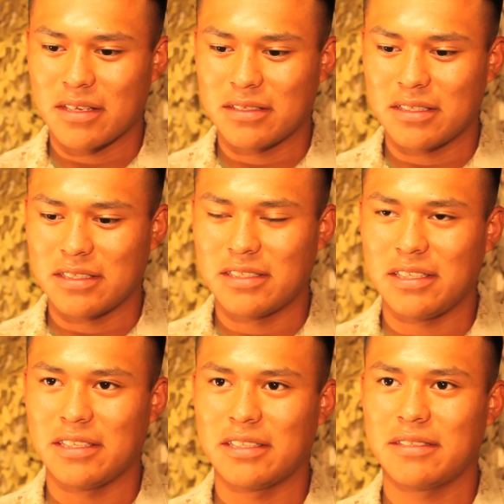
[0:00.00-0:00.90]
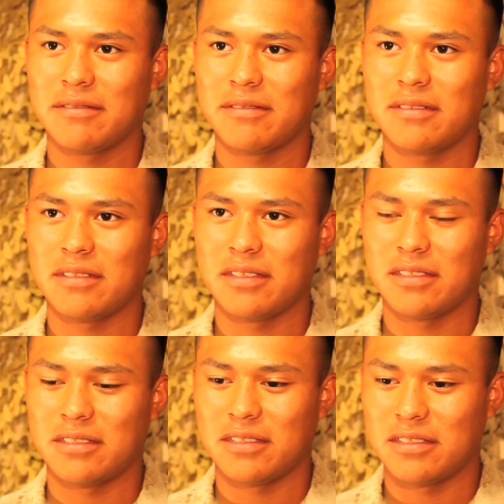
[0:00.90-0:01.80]
And I seen it,
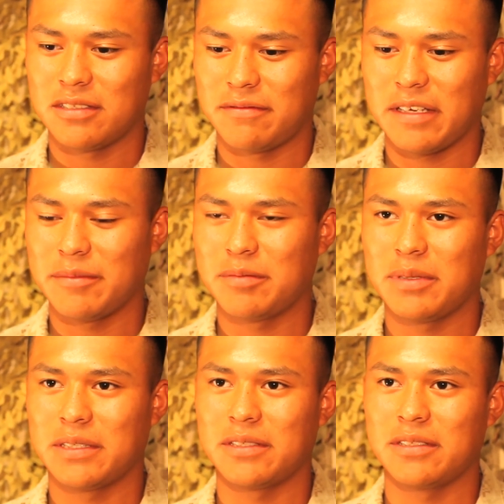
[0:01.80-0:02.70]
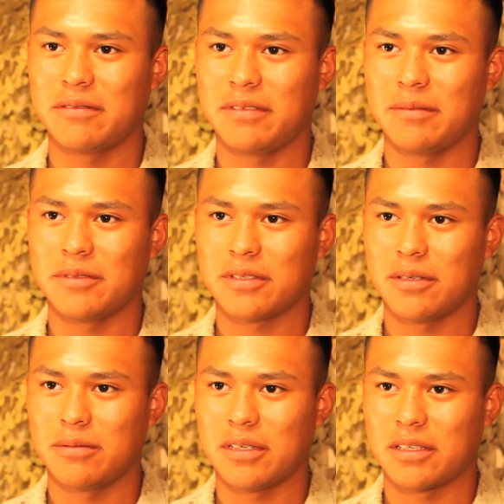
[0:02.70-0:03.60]
and it's a famous picture, the famous
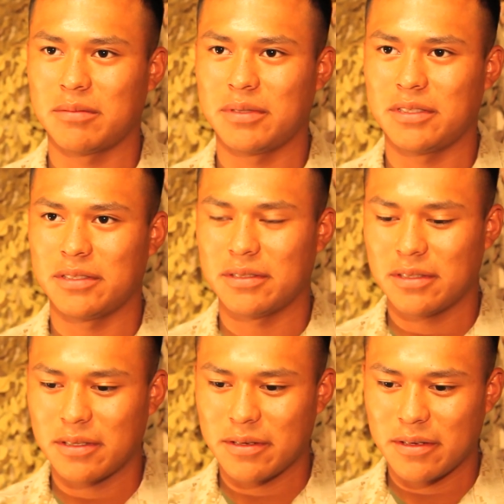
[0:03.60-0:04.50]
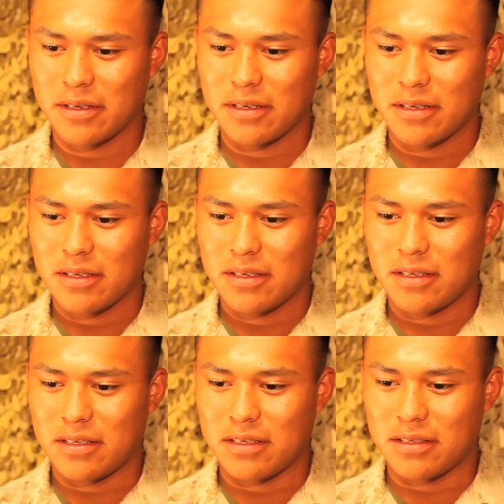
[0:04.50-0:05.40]
code talker picture.
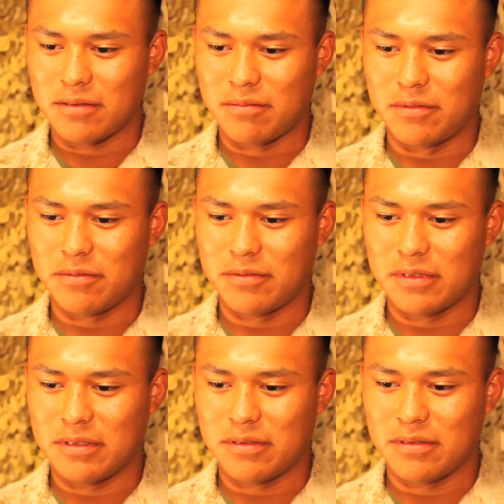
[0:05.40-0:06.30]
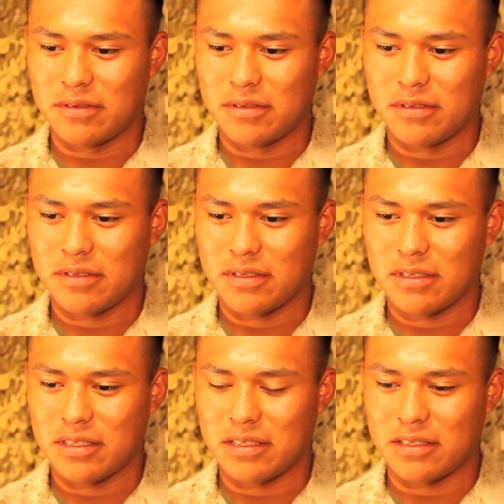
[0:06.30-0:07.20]
And,
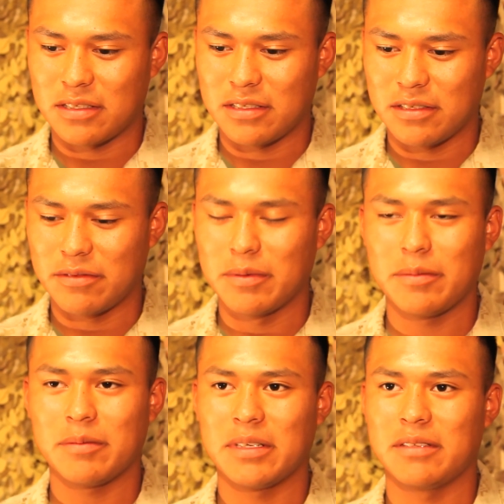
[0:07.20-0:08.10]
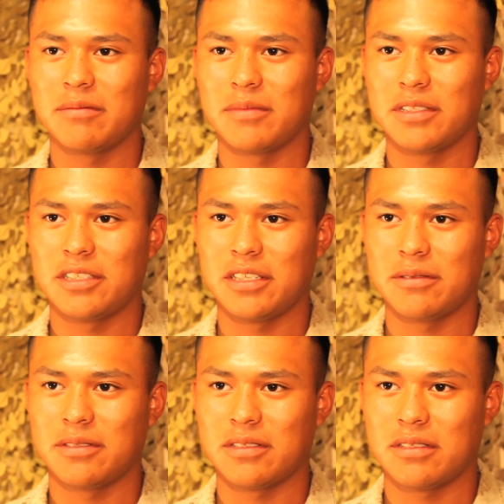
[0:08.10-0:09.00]
and I, and I remember my my Che
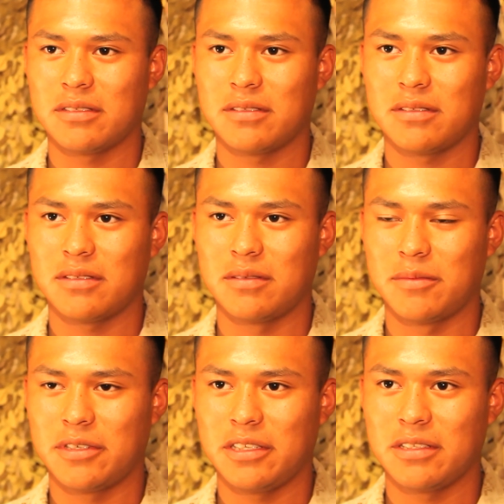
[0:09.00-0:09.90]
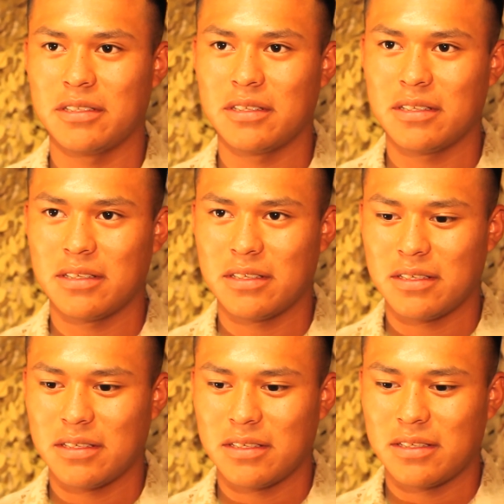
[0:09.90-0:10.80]
was a, a Marine,
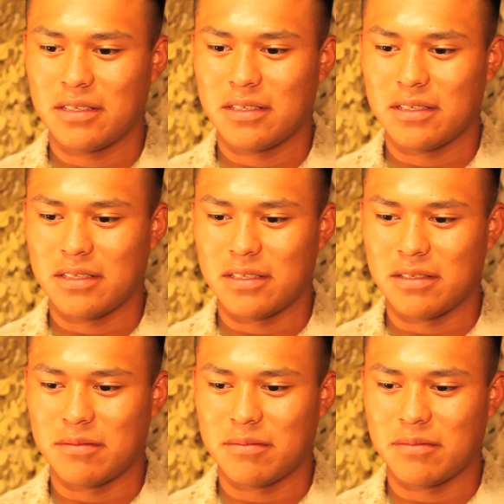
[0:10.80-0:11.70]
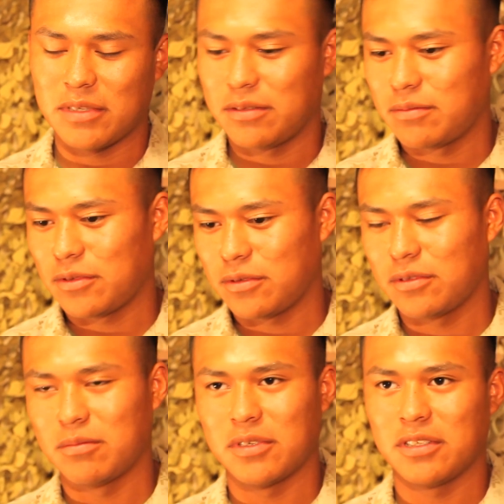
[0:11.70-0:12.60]
and my
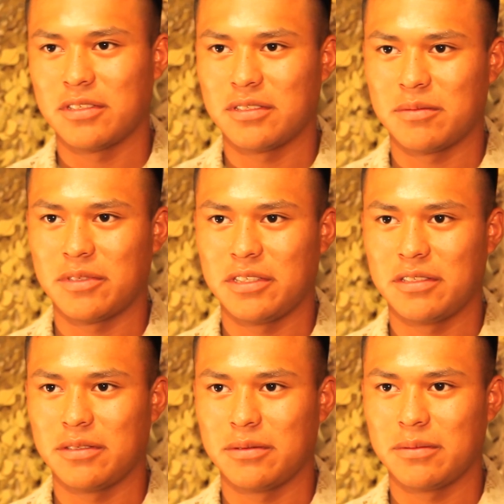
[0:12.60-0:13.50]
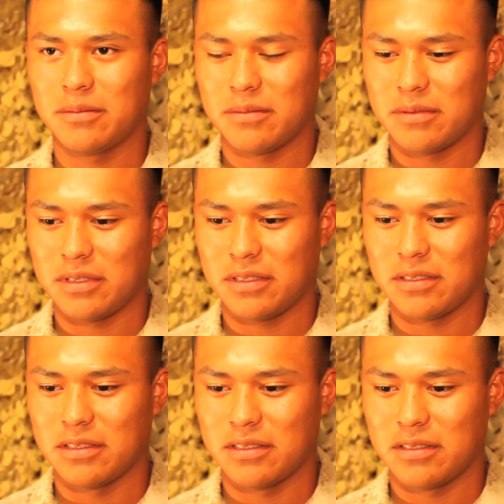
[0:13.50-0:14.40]
older brother is a Marine too, and.